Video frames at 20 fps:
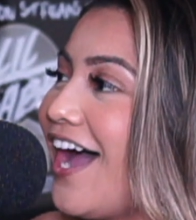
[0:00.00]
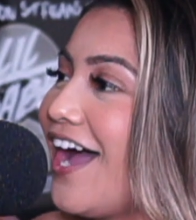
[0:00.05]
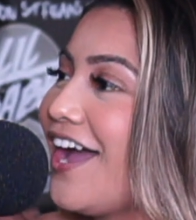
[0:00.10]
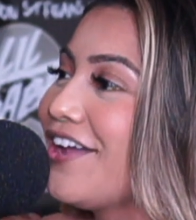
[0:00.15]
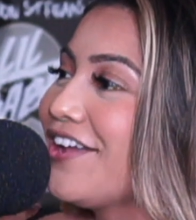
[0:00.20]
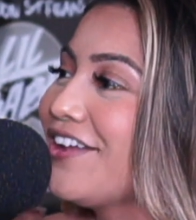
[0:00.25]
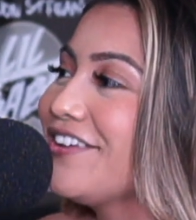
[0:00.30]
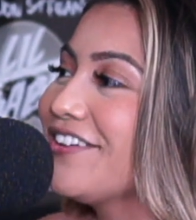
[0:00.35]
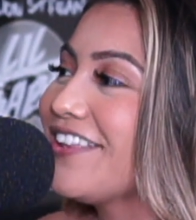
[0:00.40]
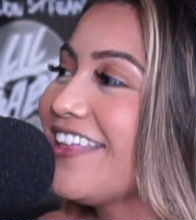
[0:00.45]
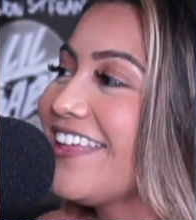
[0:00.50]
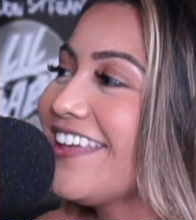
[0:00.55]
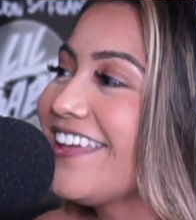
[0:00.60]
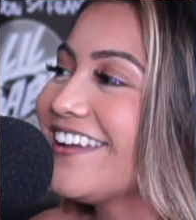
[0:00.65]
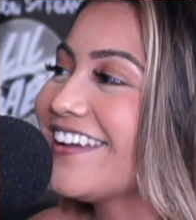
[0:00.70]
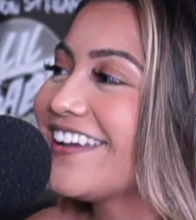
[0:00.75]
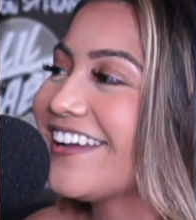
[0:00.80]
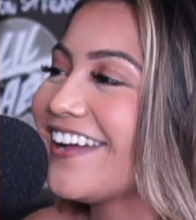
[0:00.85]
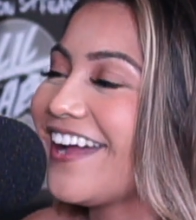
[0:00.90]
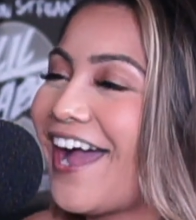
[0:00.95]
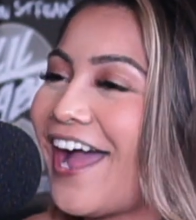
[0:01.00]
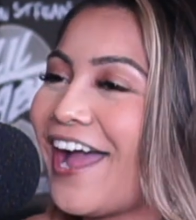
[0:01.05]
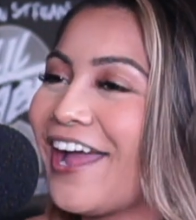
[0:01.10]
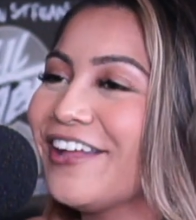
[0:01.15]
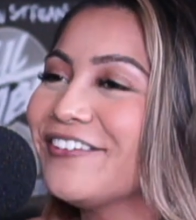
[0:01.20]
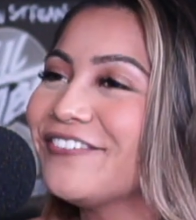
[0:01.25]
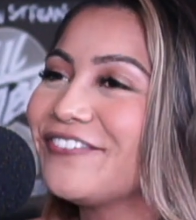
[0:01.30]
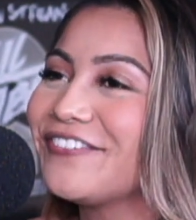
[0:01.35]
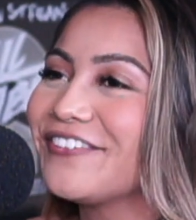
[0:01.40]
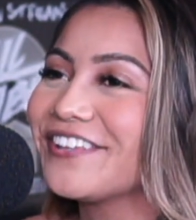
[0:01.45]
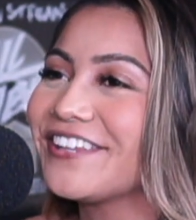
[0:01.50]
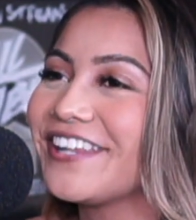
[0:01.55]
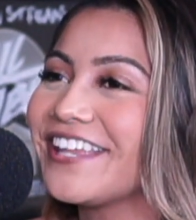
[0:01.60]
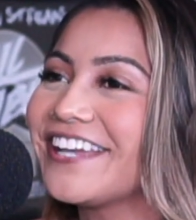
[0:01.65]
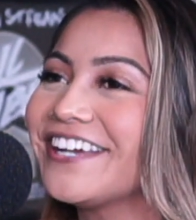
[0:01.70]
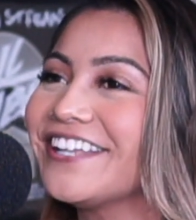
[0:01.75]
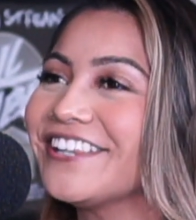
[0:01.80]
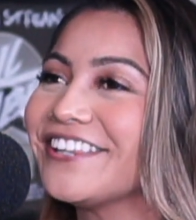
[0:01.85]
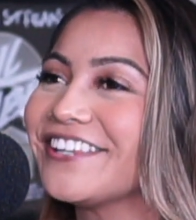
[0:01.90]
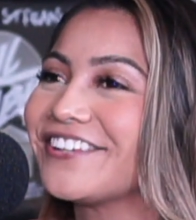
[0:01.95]
I feel
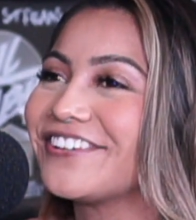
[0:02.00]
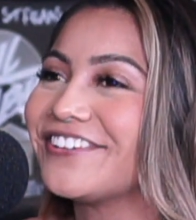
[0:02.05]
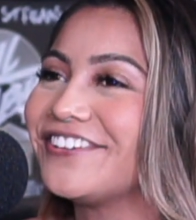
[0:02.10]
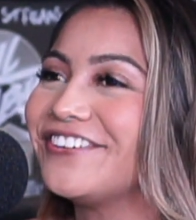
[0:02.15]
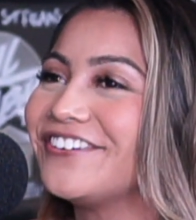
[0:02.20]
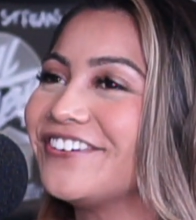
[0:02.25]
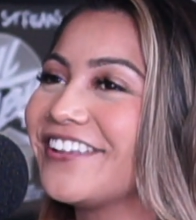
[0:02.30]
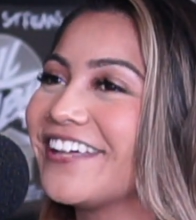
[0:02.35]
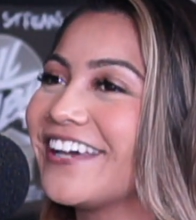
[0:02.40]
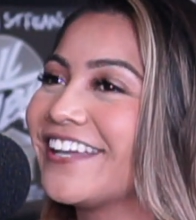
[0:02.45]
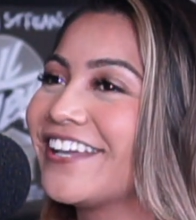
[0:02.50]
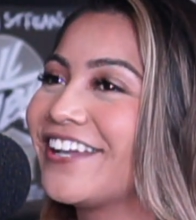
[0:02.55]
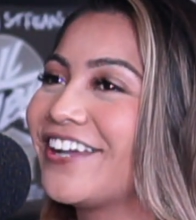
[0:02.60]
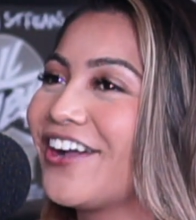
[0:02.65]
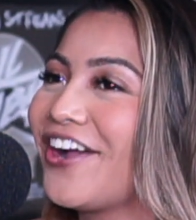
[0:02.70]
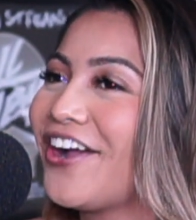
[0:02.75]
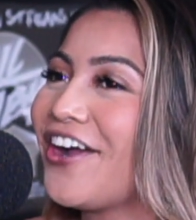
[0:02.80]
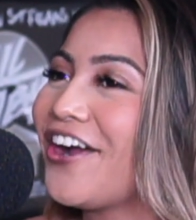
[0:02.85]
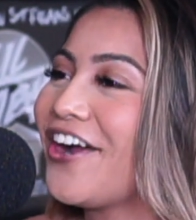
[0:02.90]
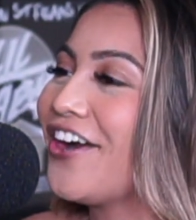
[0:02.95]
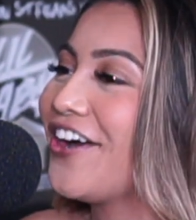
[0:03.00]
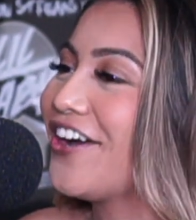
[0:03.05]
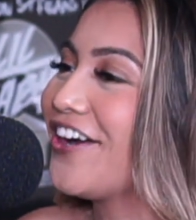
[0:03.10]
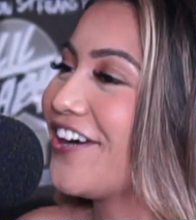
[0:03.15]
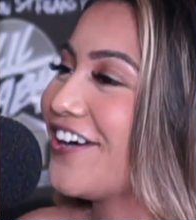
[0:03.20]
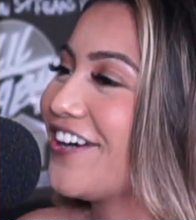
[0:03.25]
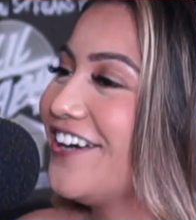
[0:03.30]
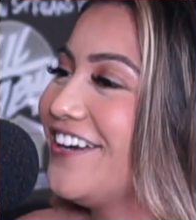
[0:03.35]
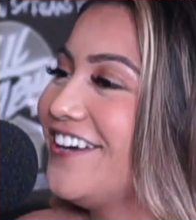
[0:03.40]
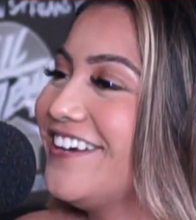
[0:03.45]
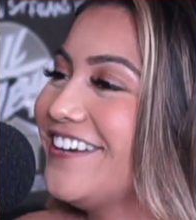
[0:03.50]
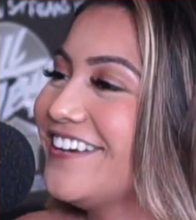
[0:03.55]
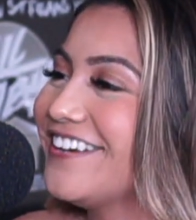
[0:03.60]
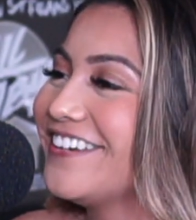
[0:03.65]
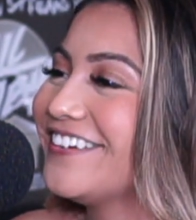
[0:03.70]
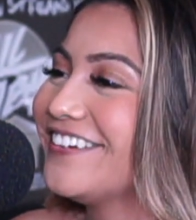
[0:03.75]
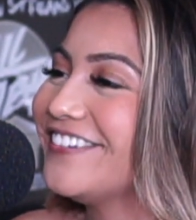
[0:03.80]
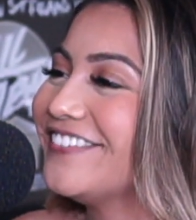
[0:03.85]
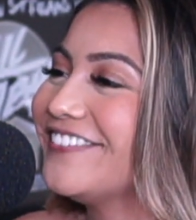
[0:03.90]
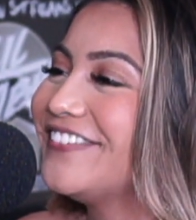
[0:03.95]
like a little like hurt
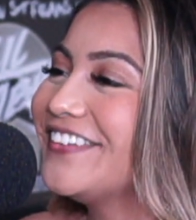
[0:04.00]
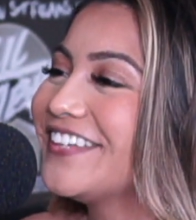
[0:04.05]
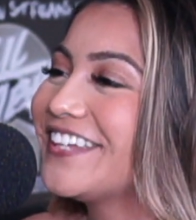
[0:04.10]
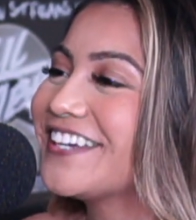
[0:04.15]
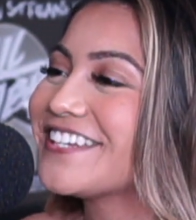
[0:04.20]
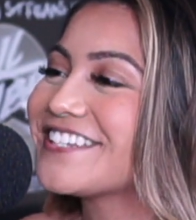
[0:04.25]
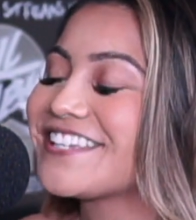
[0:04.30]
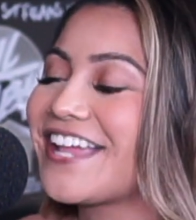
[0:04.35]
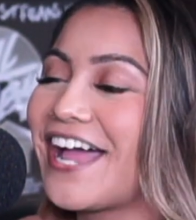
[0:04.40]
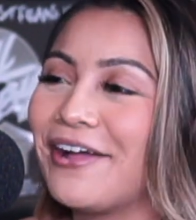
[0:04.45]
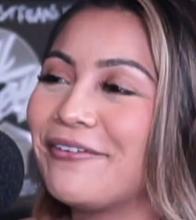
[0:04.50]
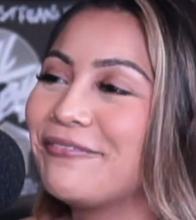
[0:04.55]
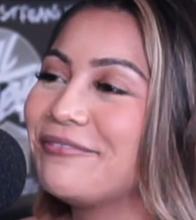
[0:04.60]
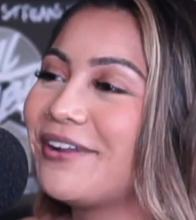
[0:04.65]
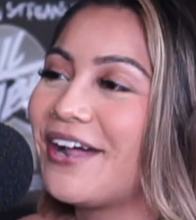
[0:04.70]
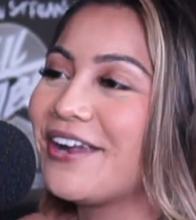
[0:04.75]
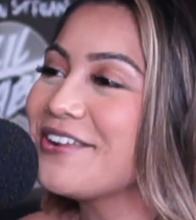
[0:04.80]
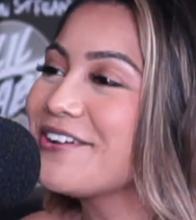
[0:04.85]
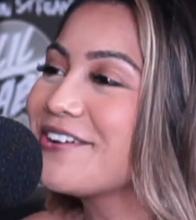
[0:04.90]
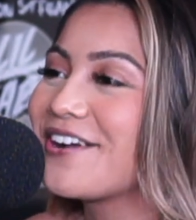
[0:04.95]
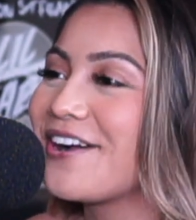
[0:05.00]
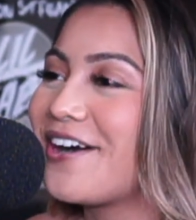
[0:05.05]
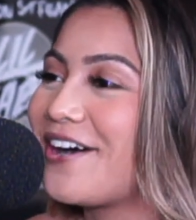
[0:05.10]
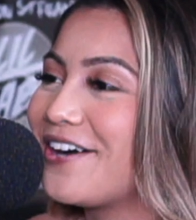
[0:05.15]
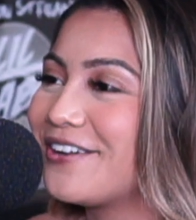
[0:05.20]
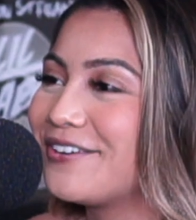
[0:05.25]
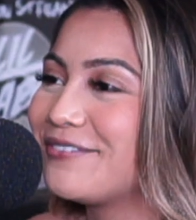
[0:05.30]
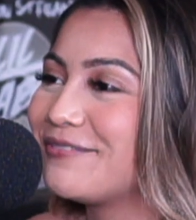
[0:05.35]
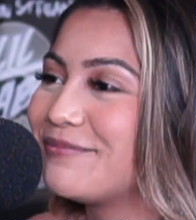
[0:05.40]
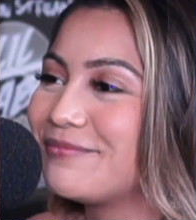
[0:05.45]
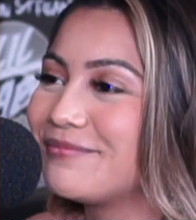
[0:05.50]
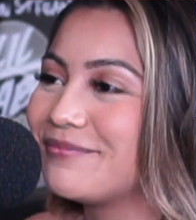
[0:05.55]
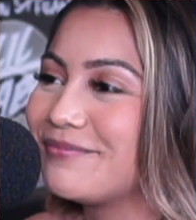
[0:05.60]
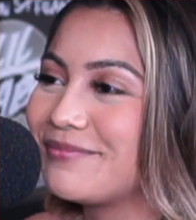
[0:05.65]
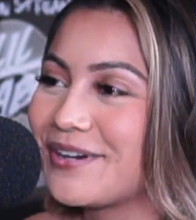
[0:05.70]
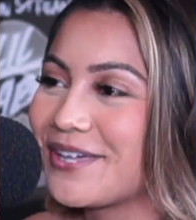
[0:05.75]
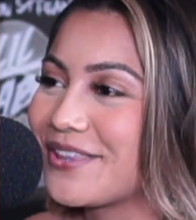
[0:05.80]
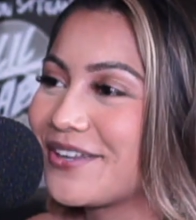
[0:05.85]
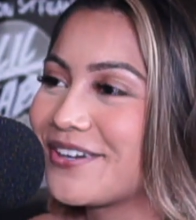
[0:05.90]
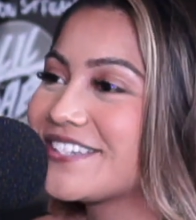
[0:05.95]
because I'm not a
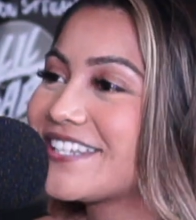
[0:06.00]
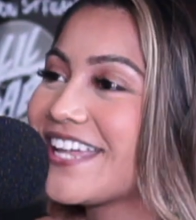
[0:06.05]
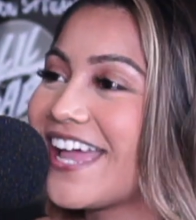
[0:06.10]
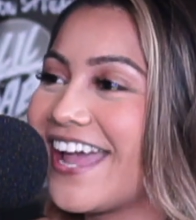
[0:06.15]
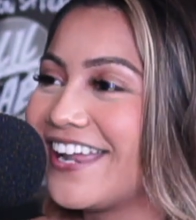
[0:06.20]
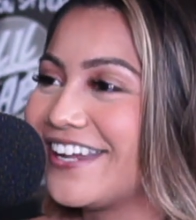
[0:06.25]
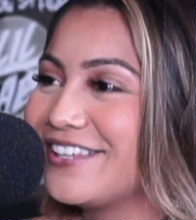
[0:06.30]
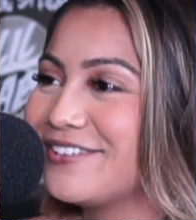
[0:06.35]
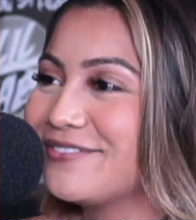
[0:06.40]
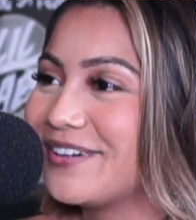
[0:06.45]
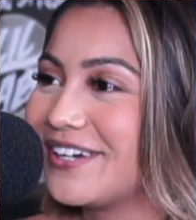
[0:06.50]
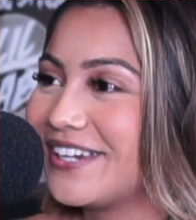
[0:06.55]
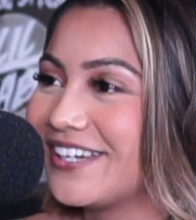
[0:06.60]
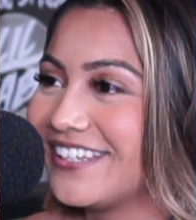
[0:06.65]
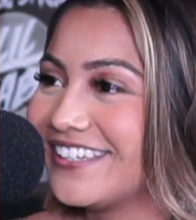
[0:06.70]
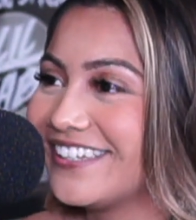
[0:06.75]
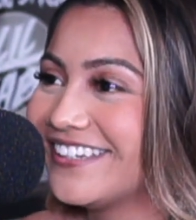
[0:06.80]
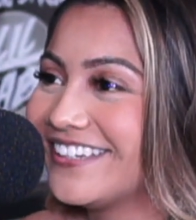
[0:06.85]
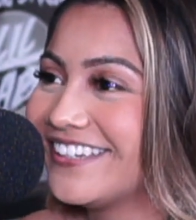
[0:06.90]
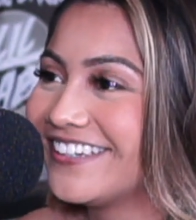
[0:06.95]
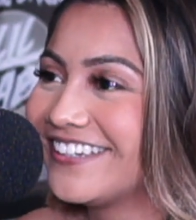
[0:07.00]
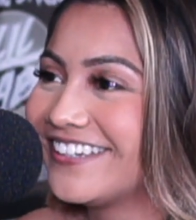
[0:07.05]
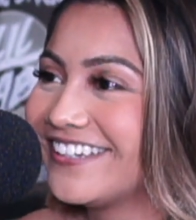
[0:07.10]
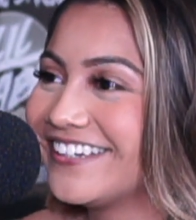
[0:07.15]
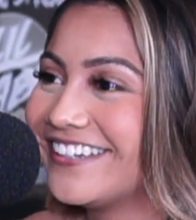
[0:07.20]
godmother to anybody.